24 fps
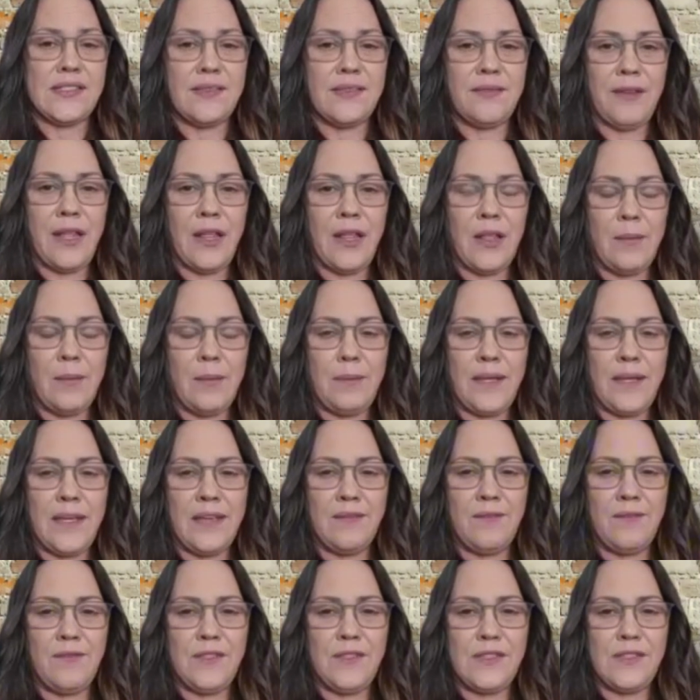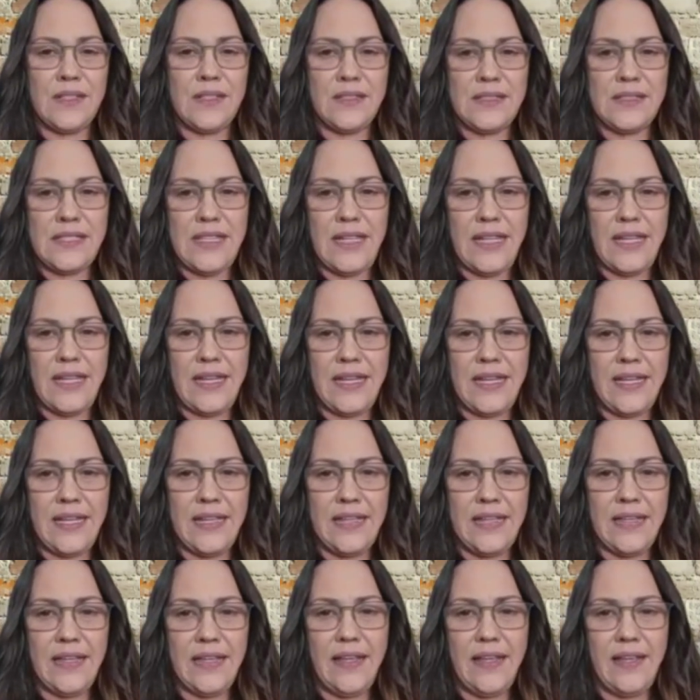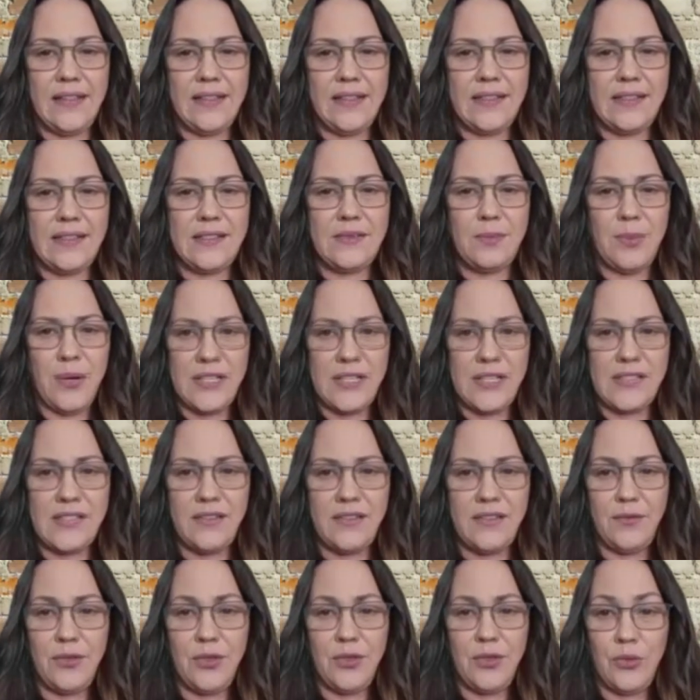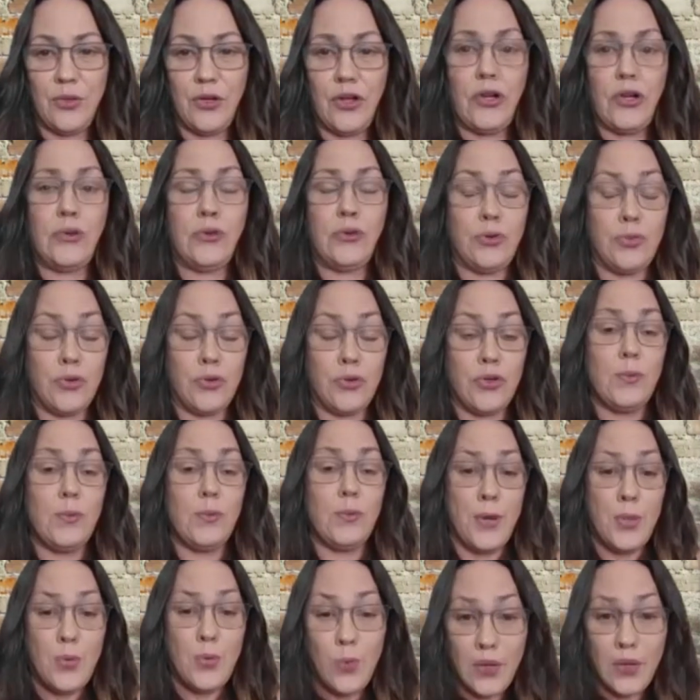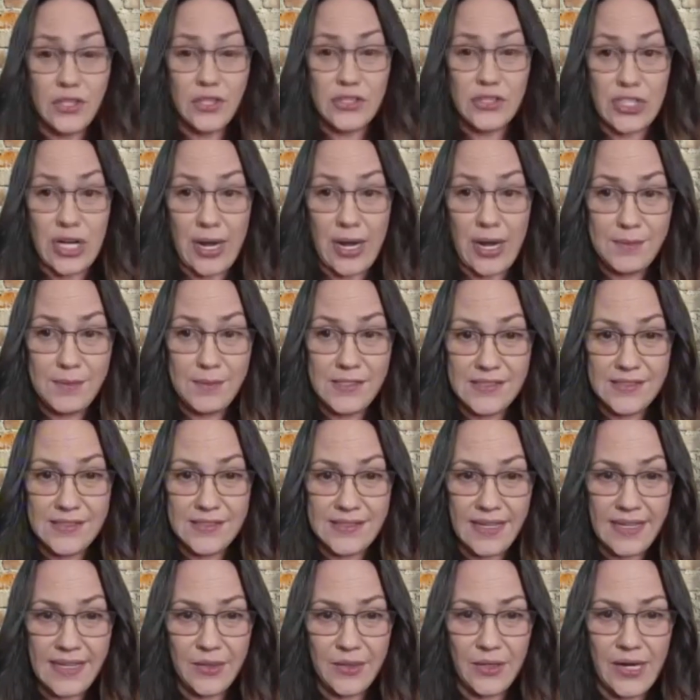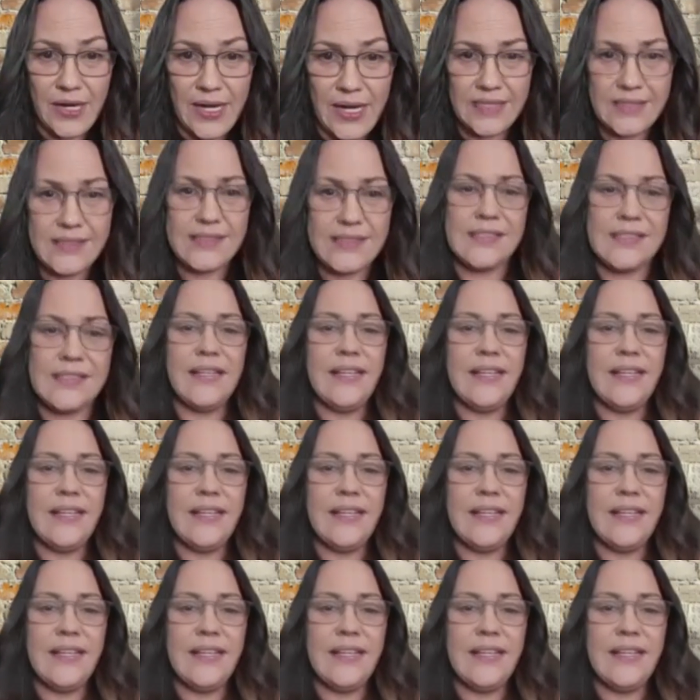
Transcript: developing and facilitating expressive group workshops. Is that correct?